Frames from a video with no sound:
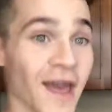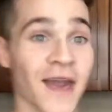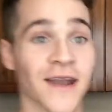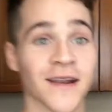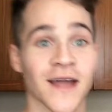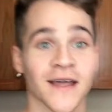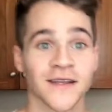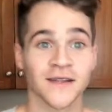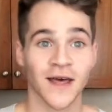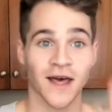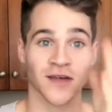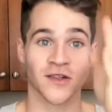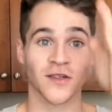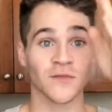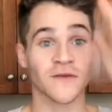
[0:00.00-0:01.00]
and it had to
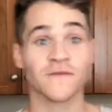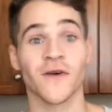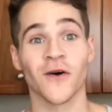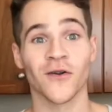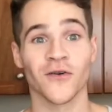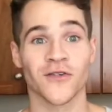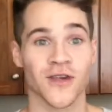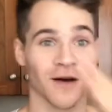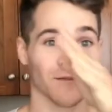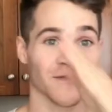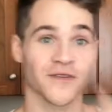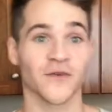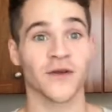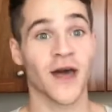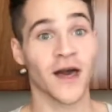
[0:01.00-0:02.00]
actually be photoshopped,
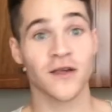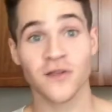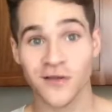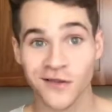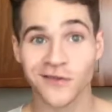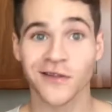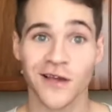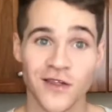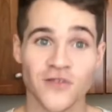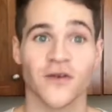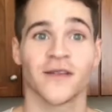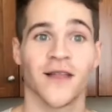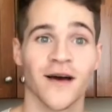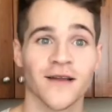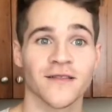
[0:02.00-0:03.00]
so it actually looked like
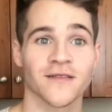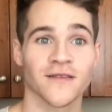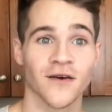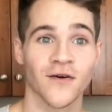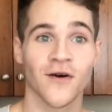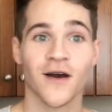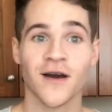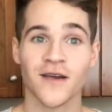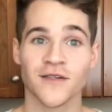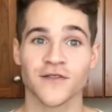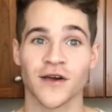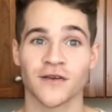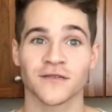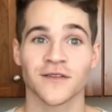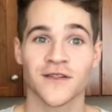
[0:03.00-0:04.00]
straight lines. So
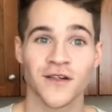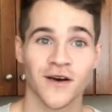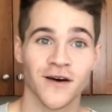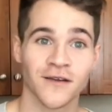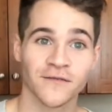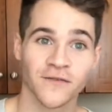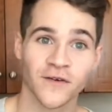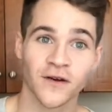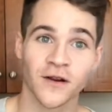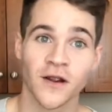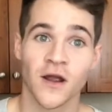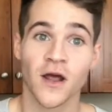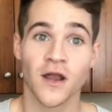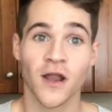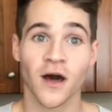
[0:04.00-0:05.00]
shout out to Sean for
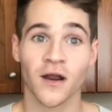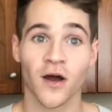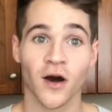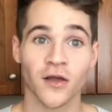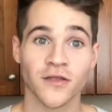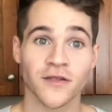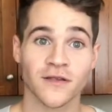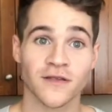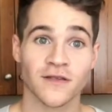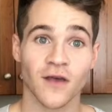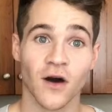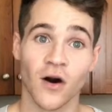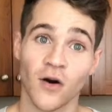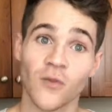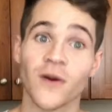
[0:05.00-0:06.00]
not just
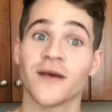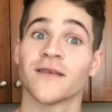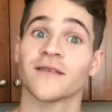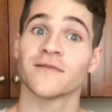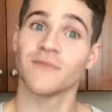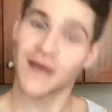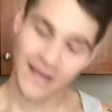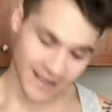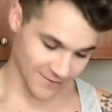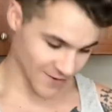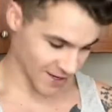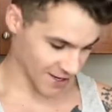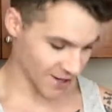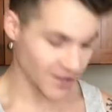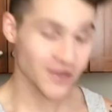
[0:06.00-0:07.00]
always making
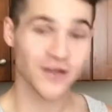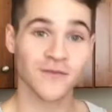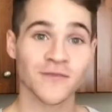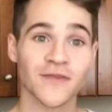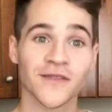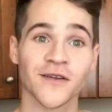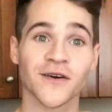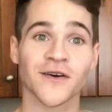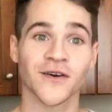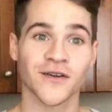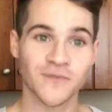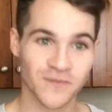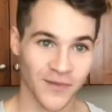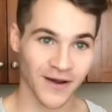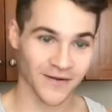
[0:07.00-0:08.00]
my costumes look
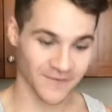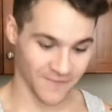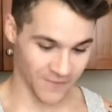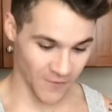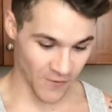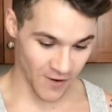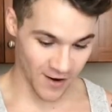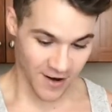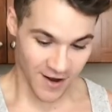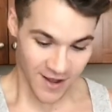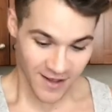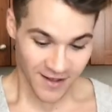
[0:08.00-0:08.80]
good, but for